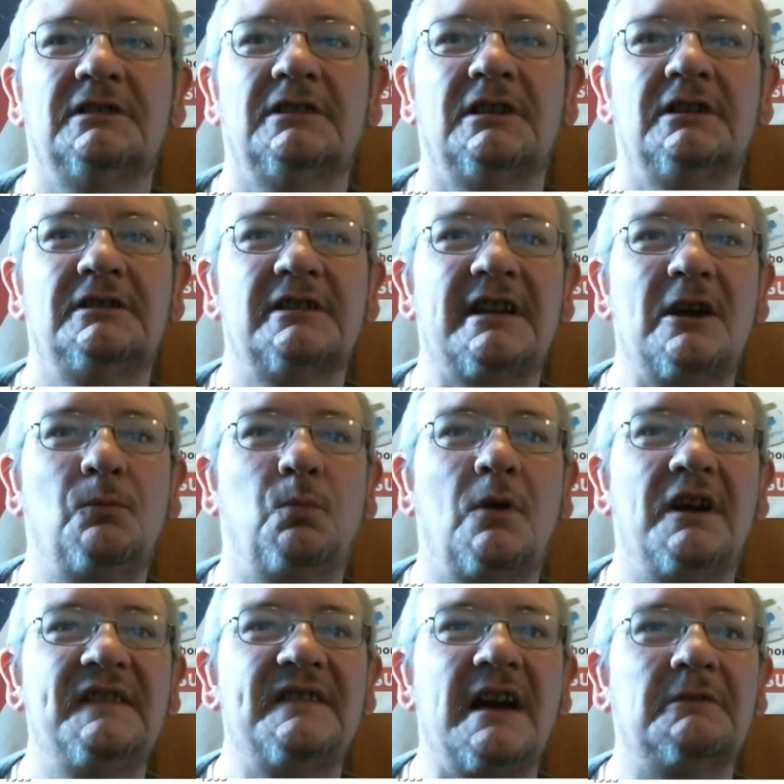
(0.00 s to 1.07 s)
and look how
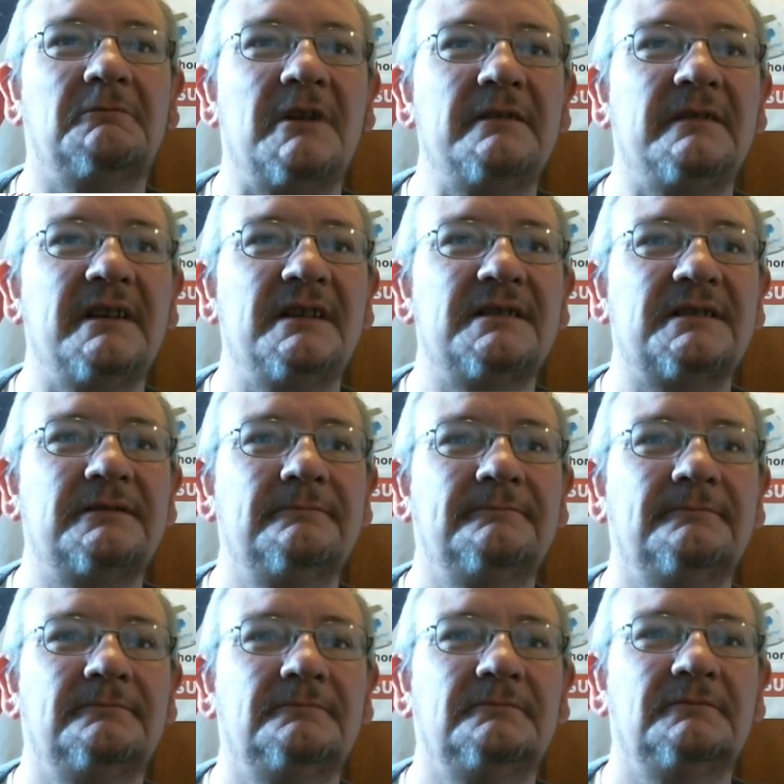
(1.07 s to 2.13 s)
wide that road is.
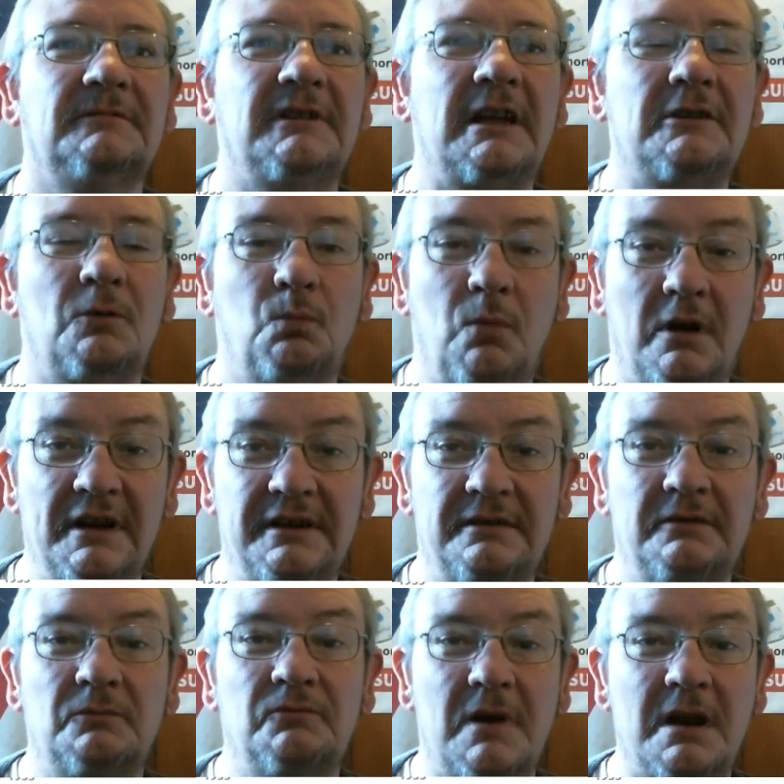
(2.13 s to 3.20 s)
Now the wider
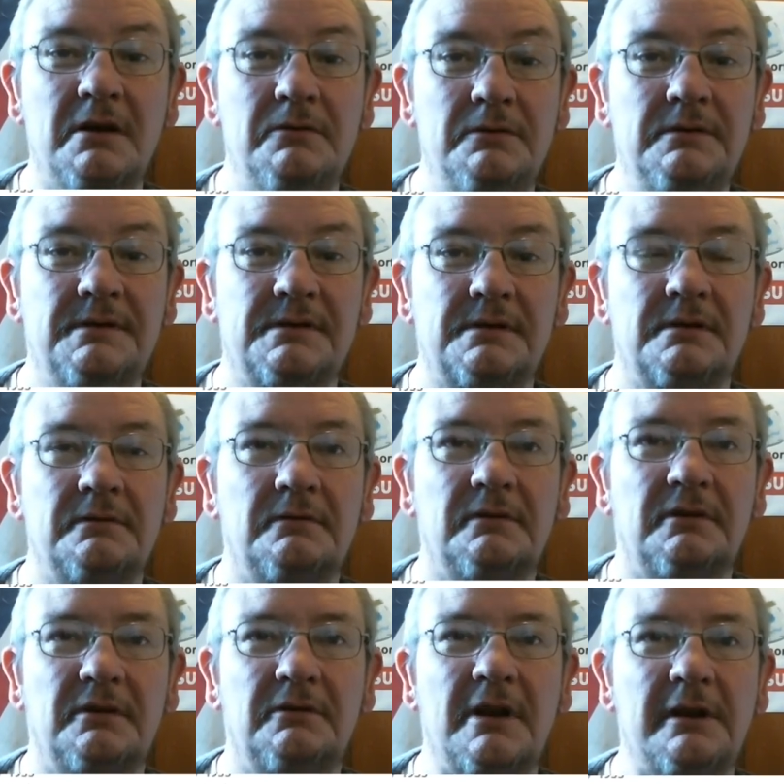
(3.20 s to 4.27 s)
the roads,
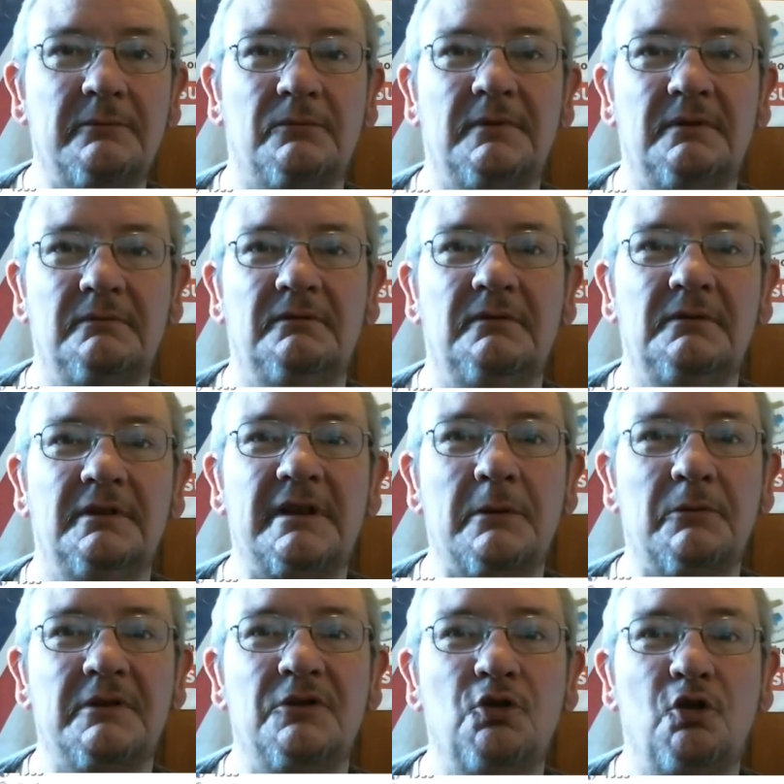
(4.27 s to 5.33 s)
they
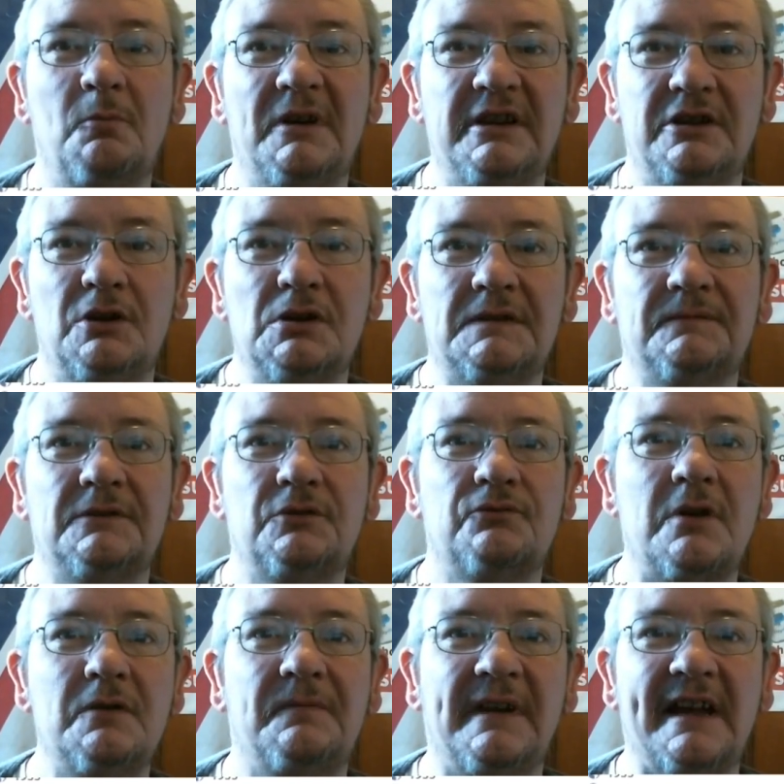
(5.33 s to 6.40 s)
were normally used for
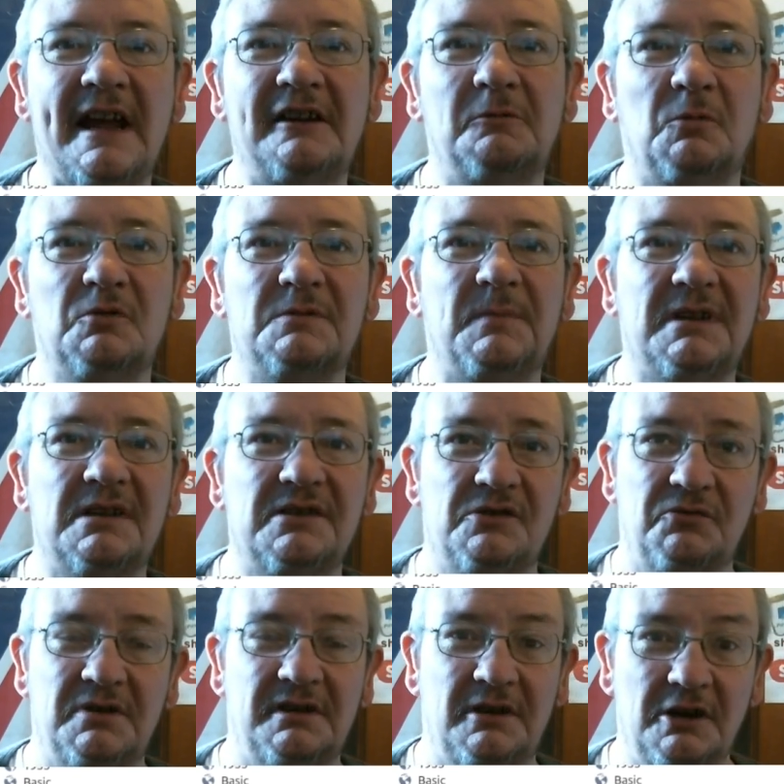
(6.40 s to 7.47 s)
droving animals because
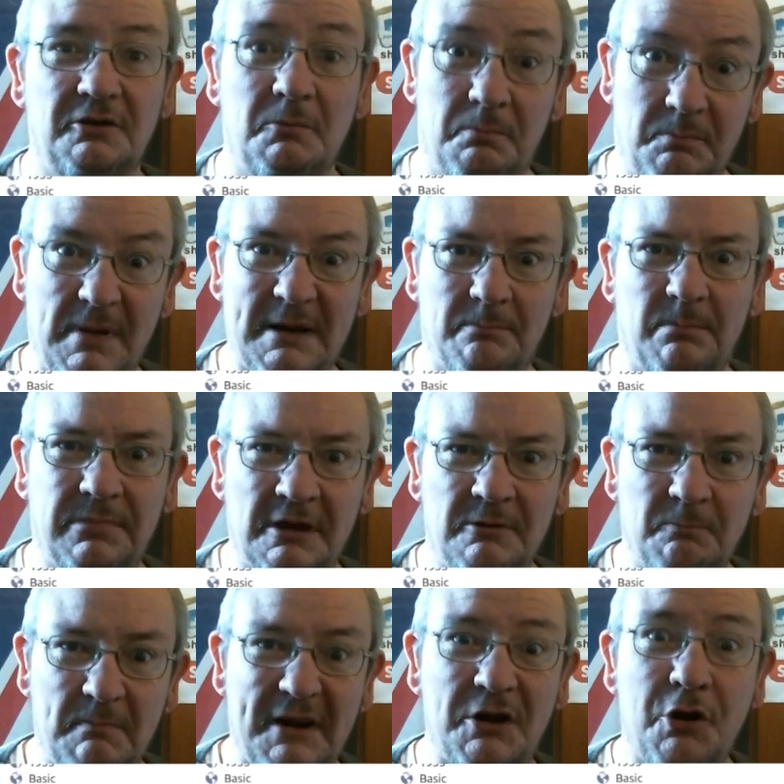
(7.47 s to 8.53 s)
you know, big
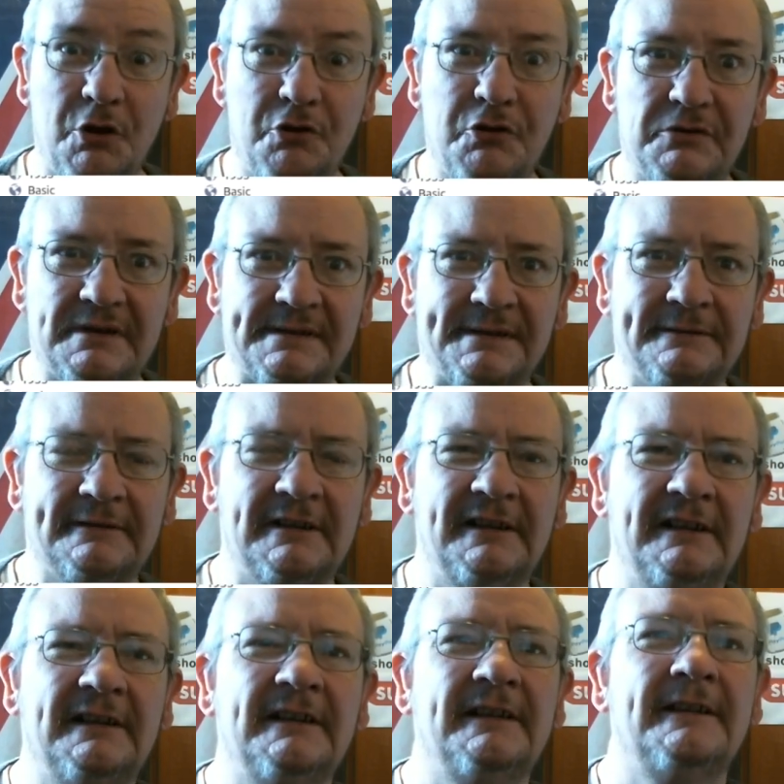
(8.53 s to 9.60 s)
herds.
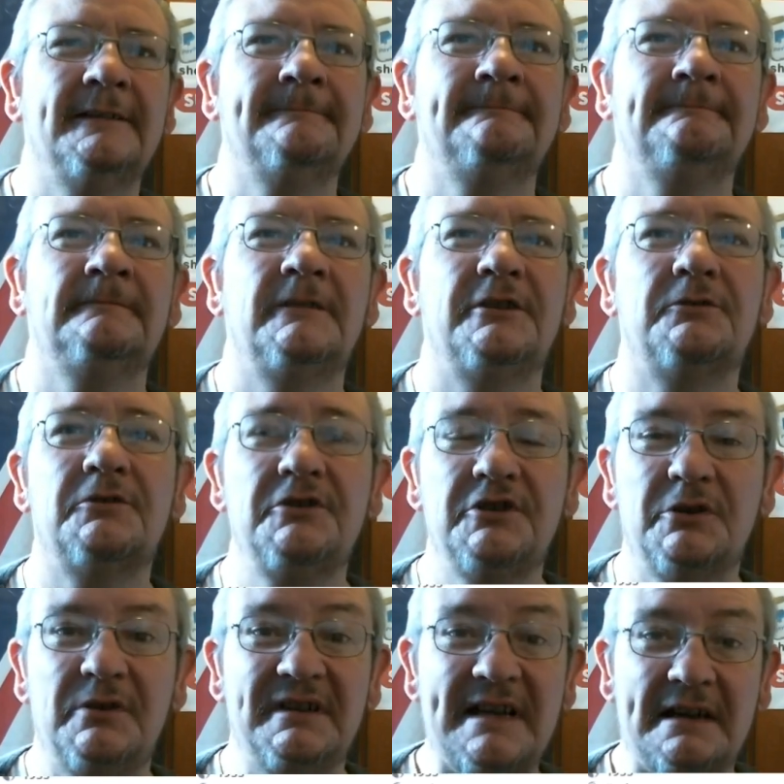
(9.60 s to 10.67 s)
You couldn't
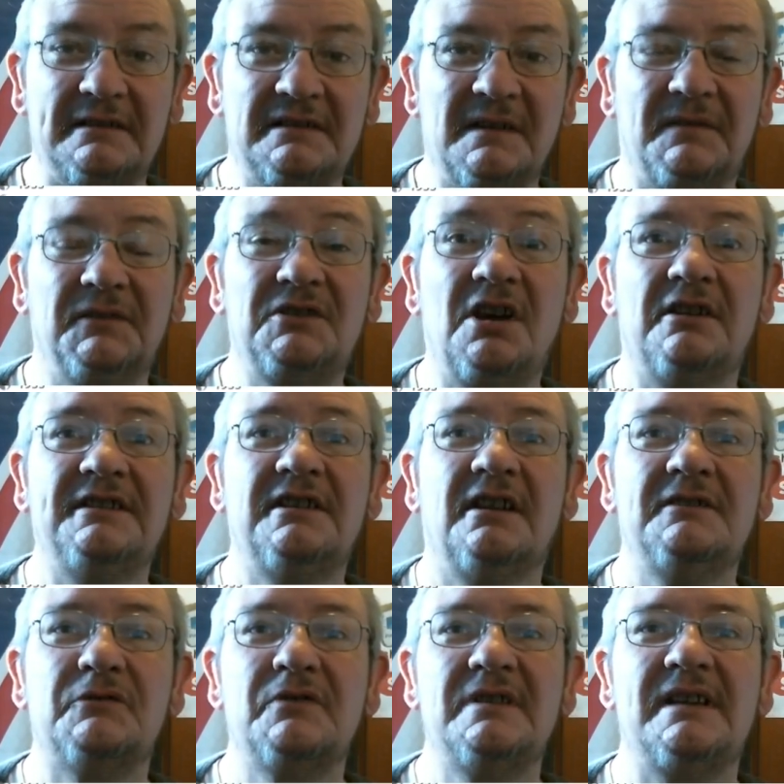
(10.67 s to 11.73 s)
do it down in a tight
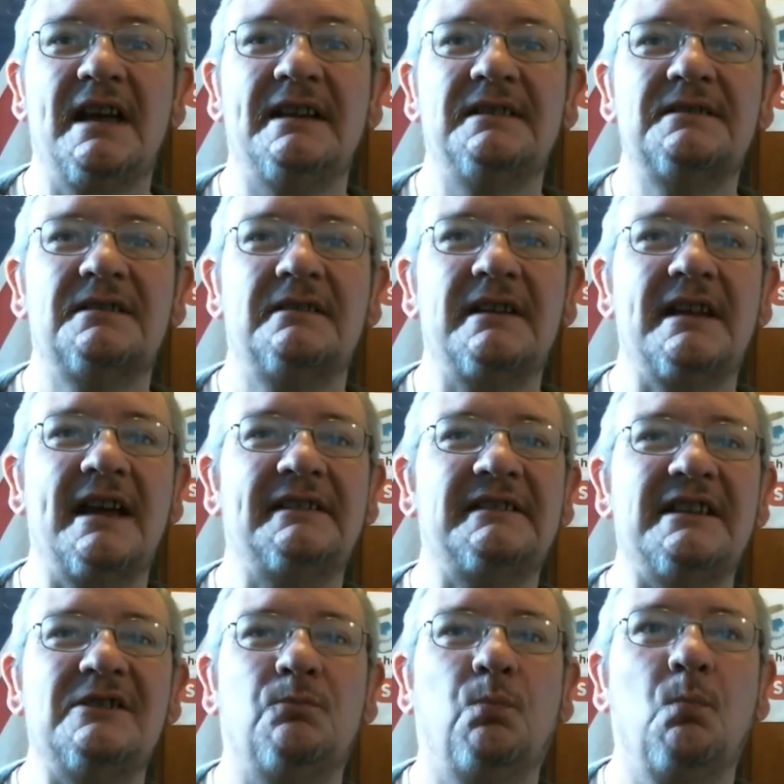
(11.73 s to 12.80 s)
country lane, so they had
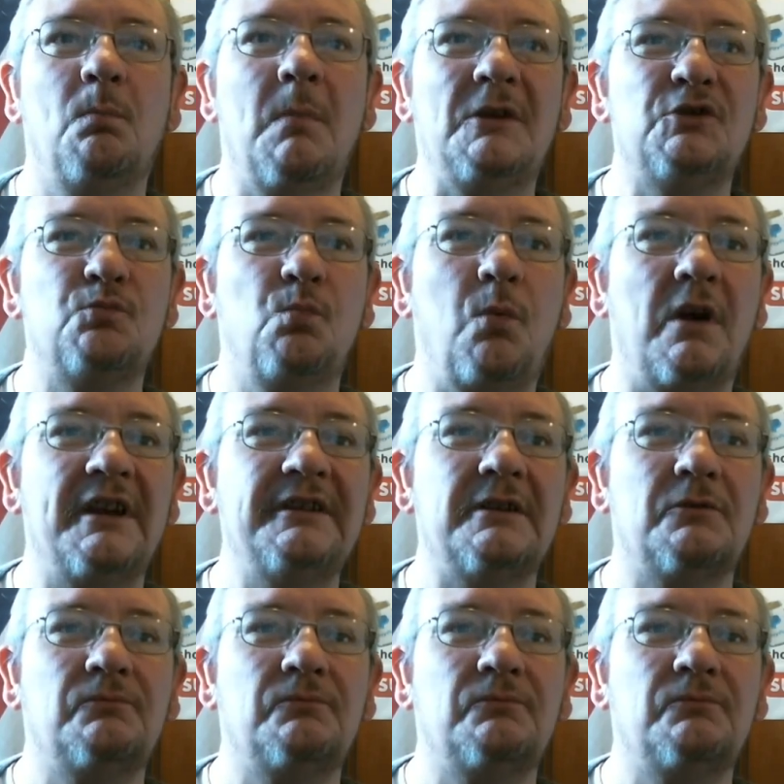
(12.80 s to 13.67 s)
these much wider